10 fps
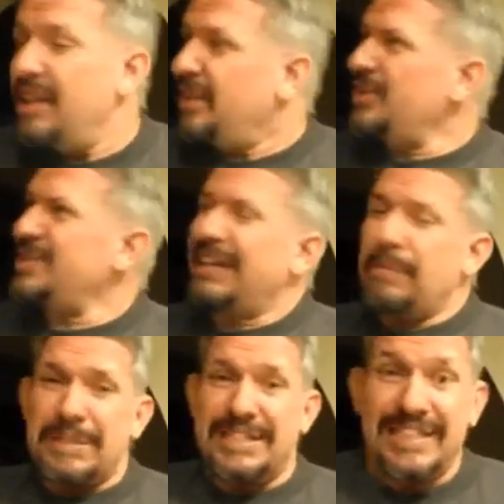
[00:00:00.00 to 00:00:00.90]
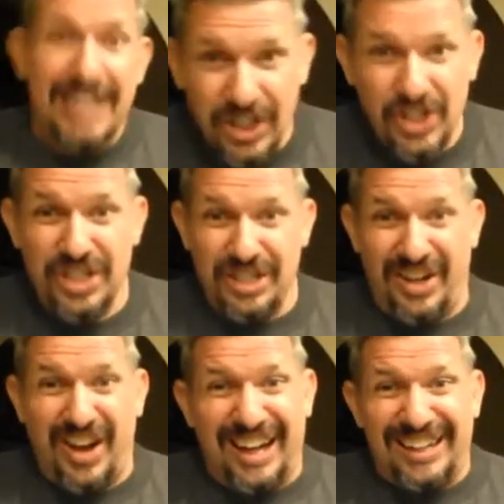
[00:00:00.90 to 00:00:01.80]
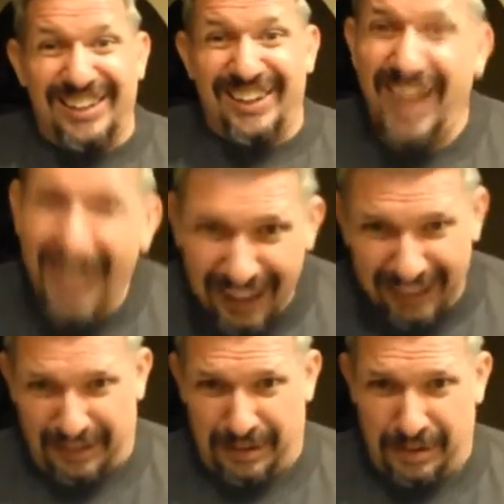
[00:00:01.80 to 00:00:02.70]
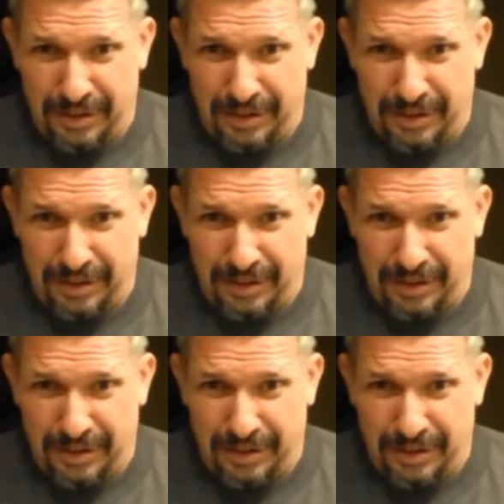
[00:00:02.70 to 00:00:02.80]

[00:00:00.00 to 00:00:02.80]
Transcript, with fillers: there's like a petition online